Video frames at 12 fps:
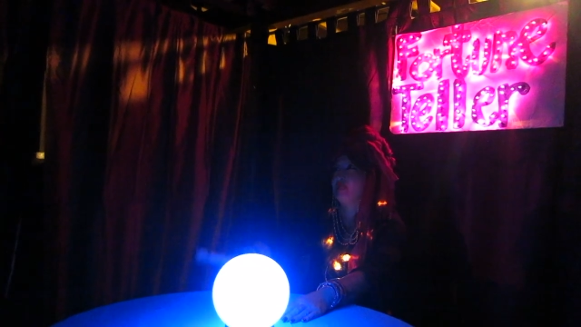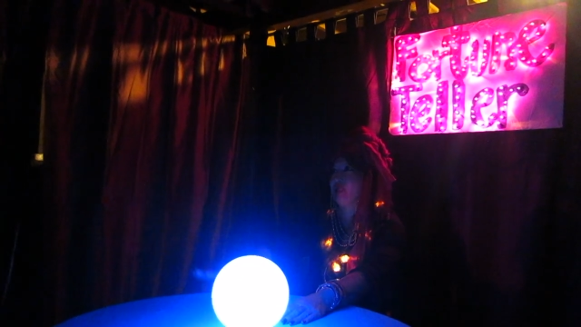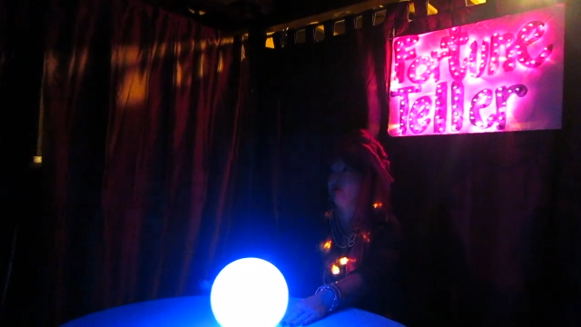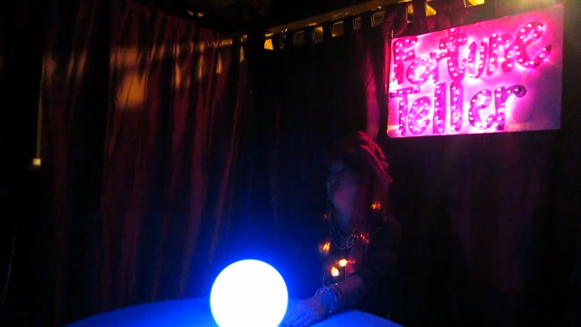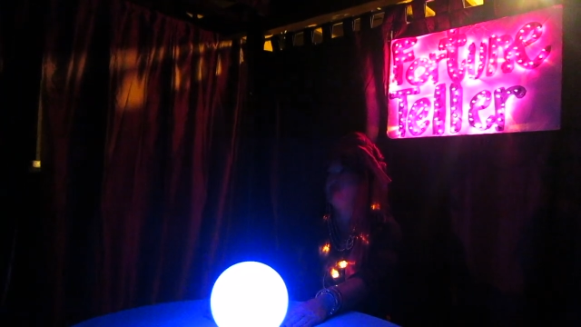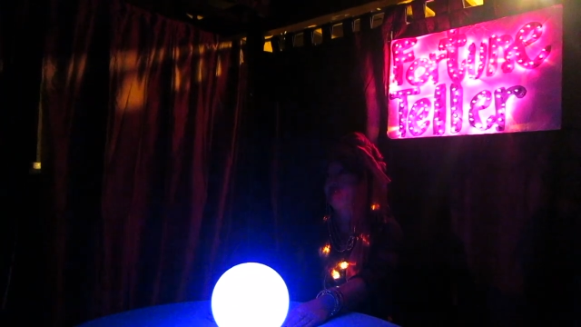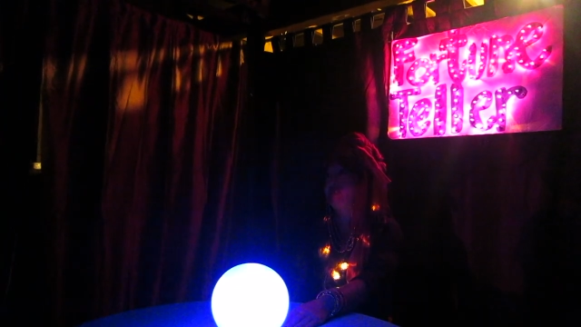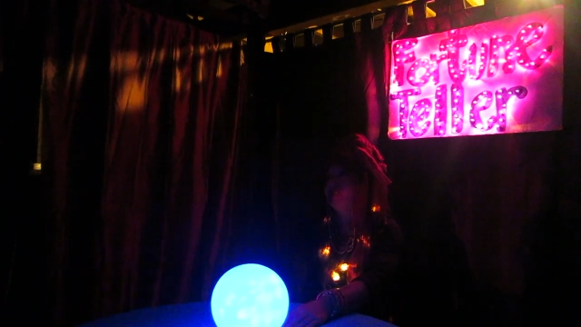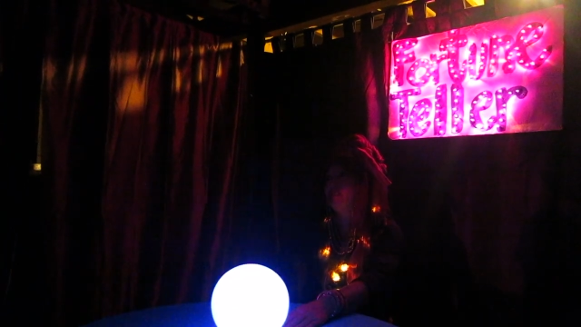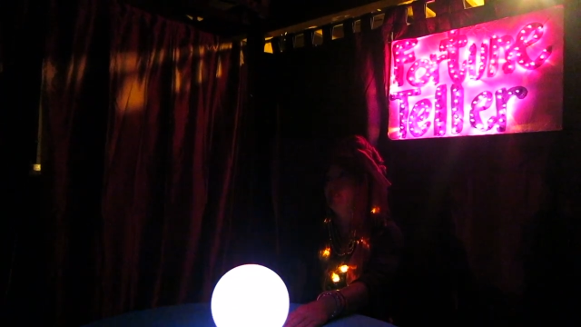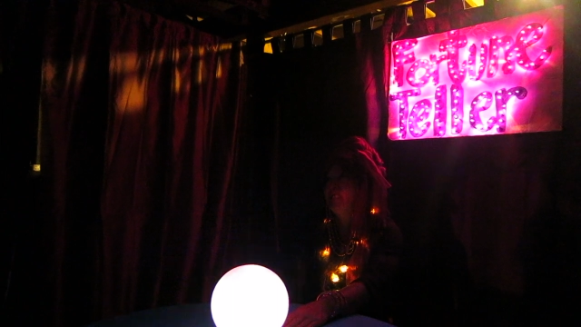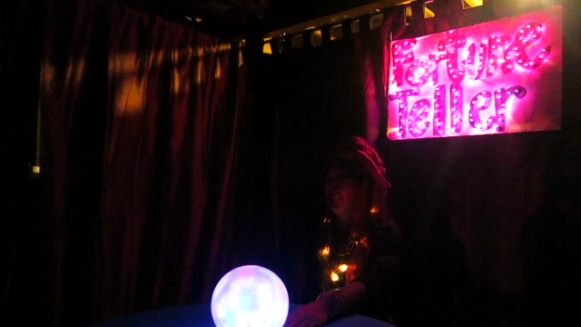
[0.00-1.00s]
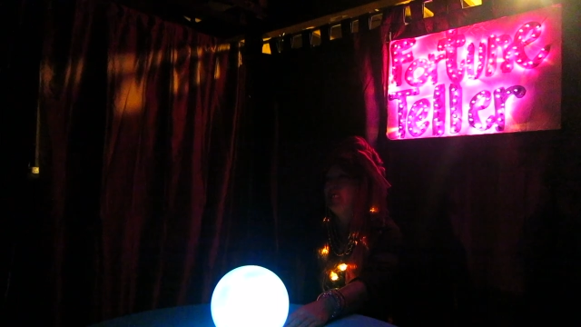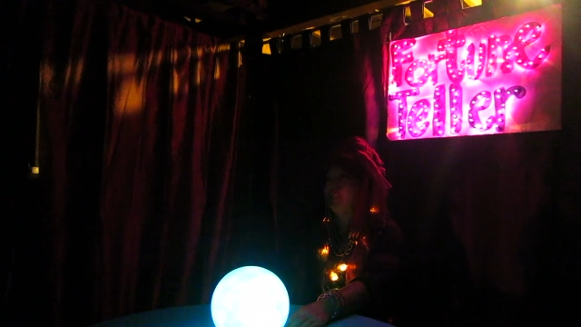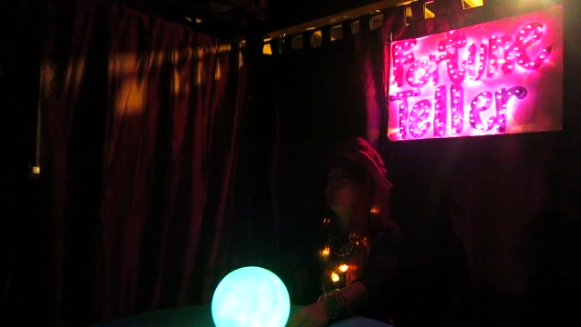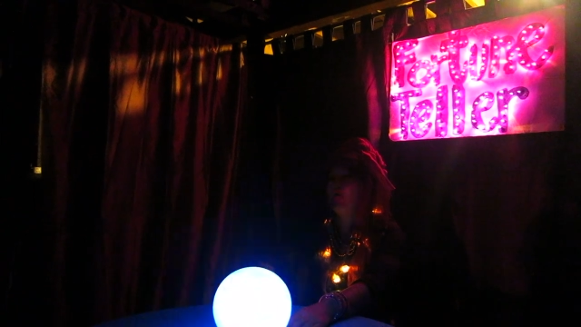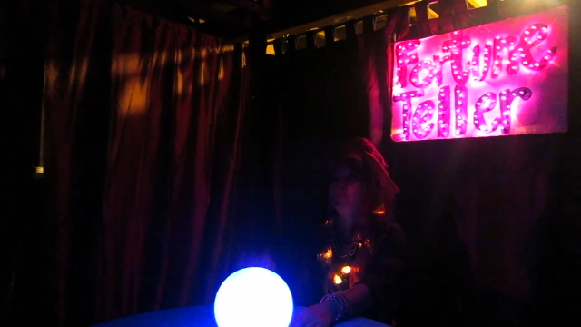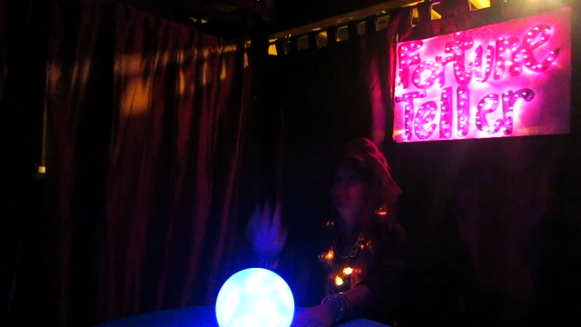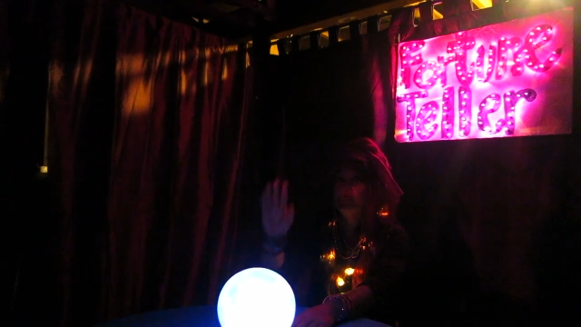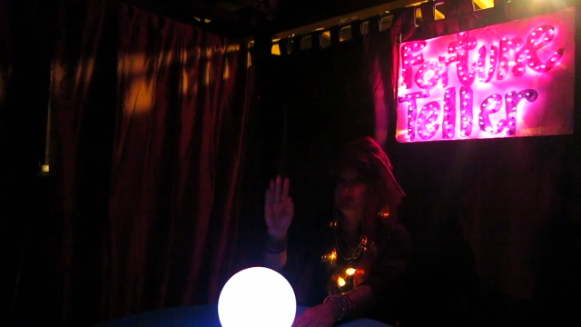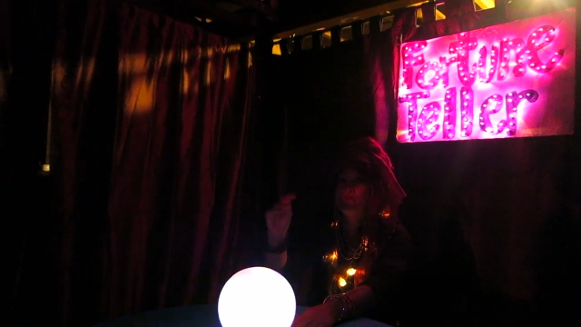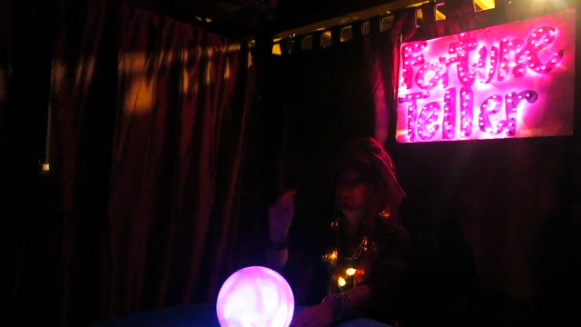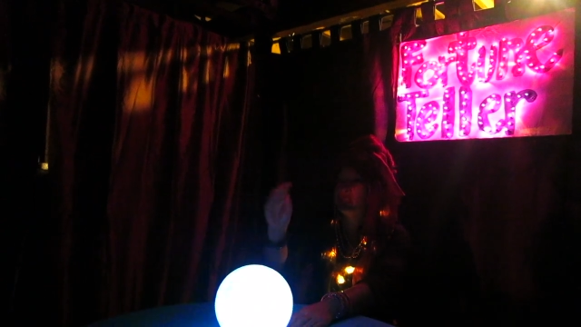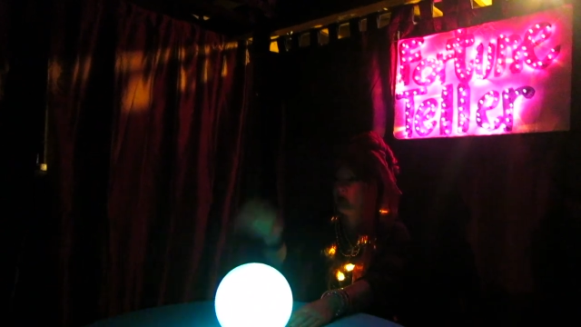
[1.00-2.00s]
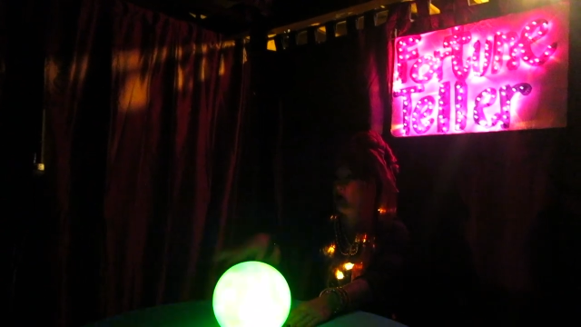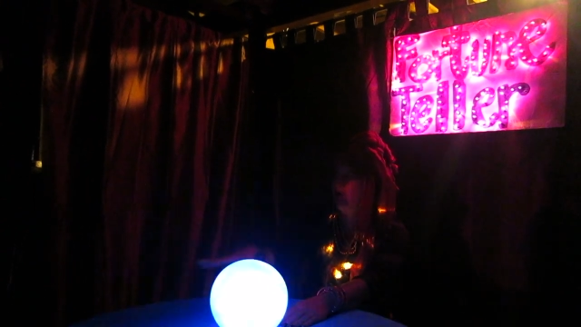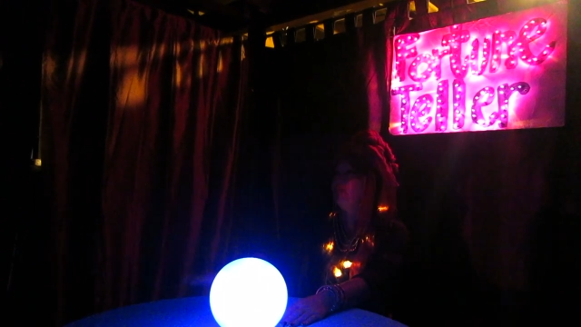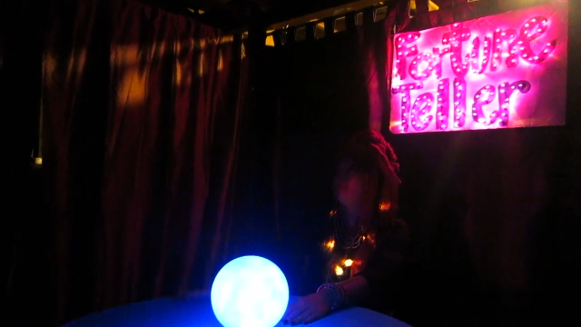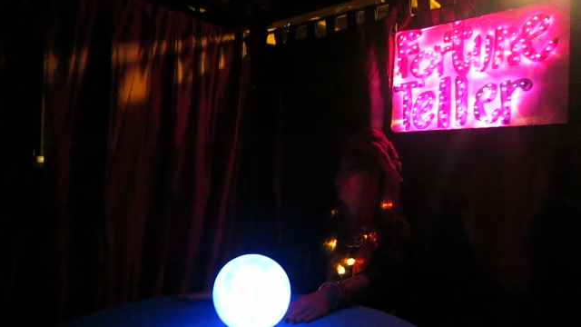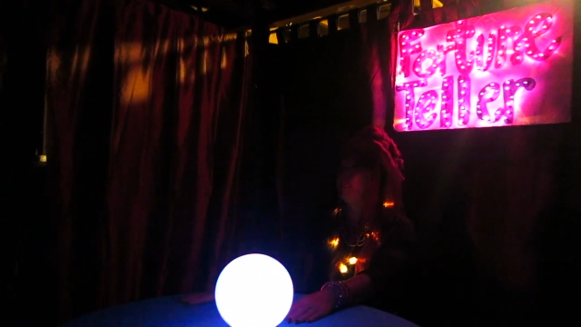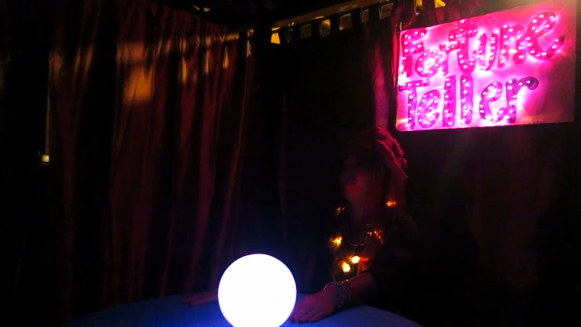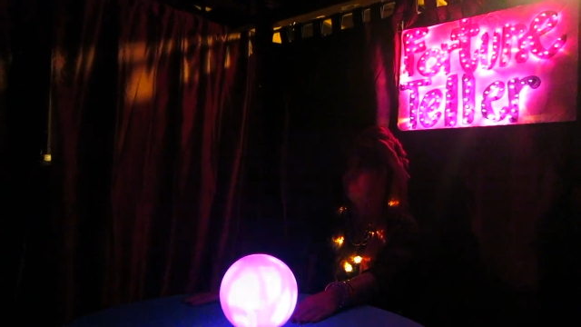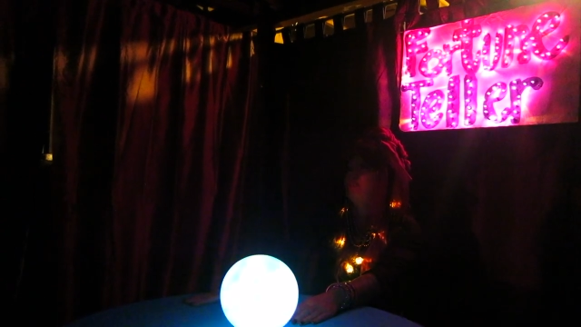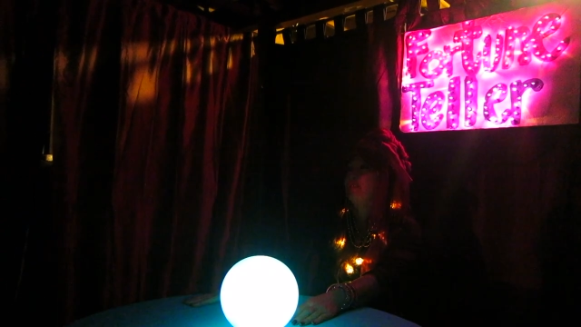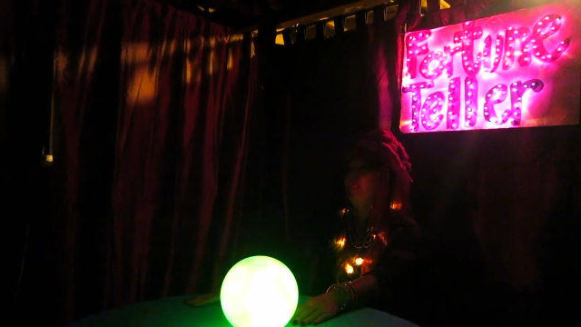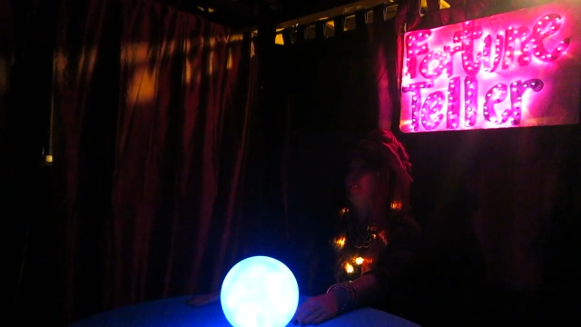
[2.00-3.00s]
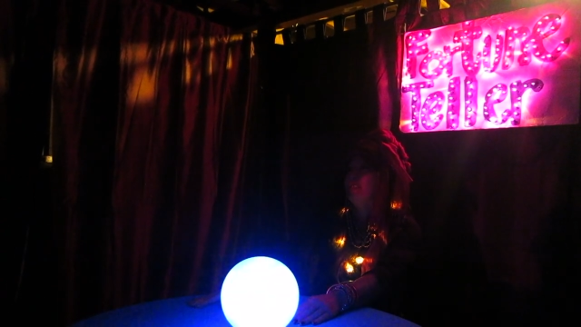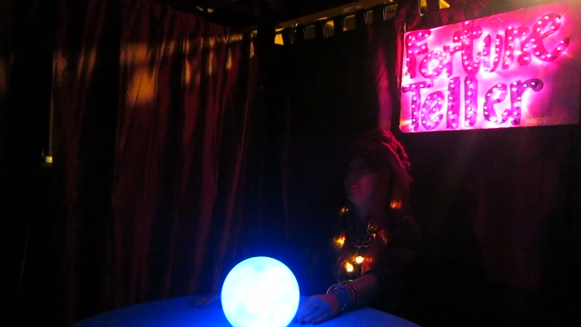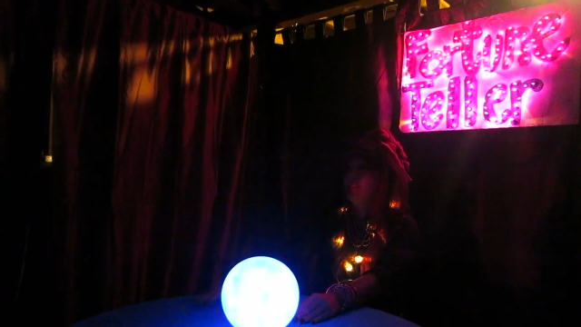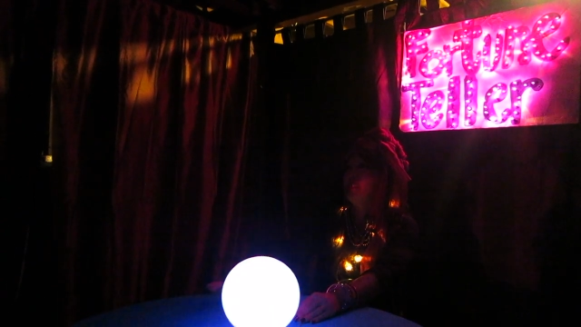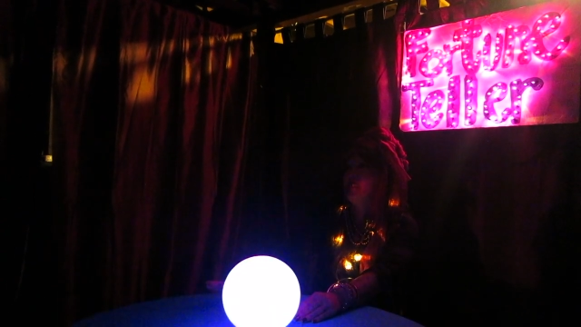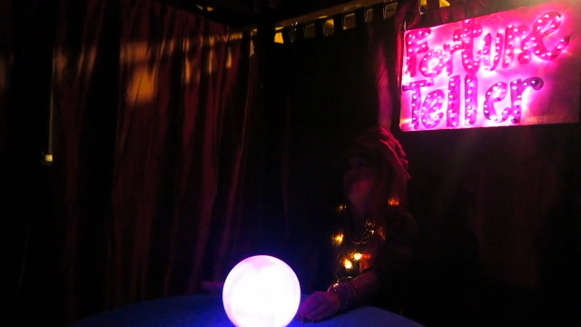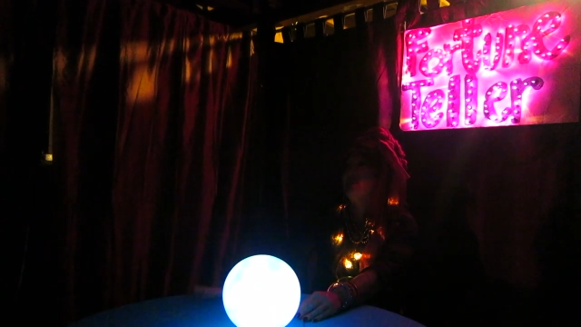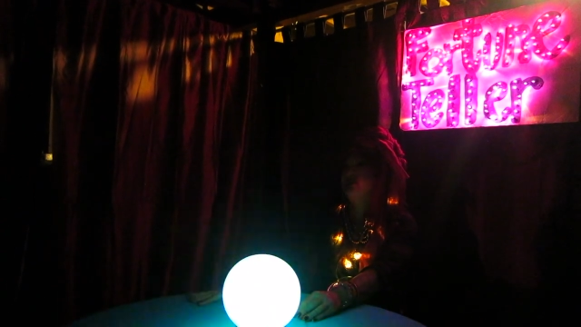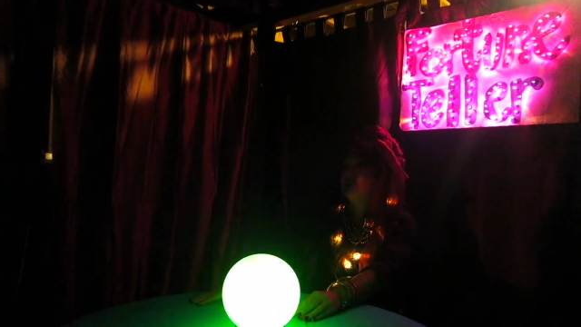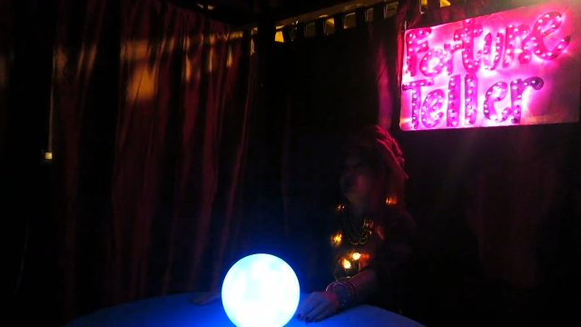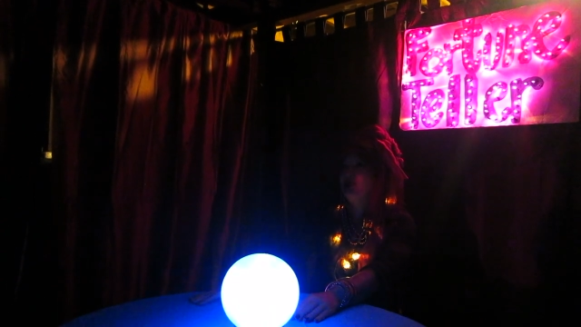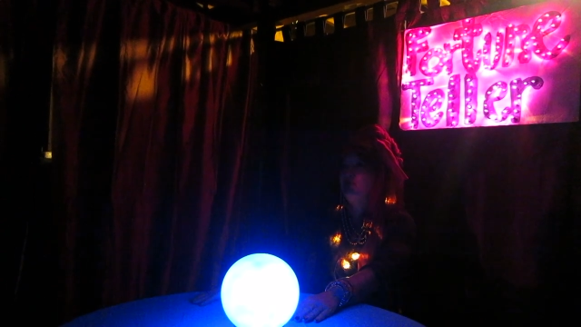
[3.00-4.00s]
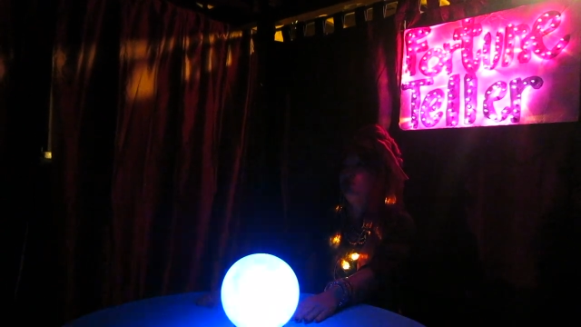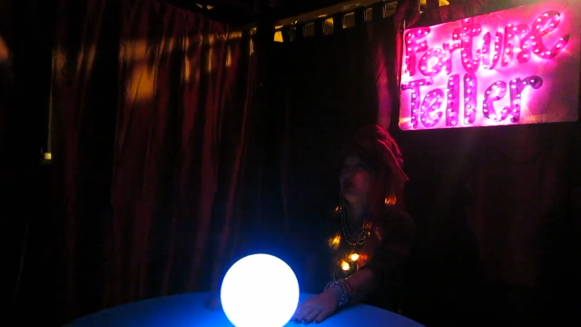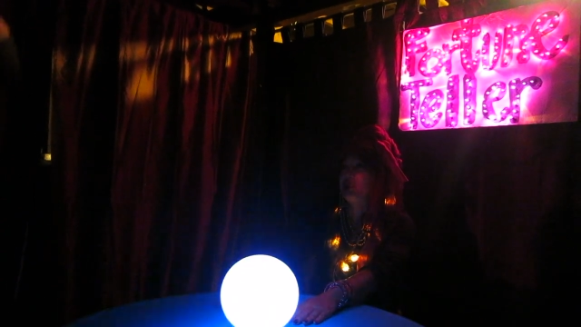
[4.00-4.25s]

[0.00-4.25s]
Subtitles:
(no speaker visible)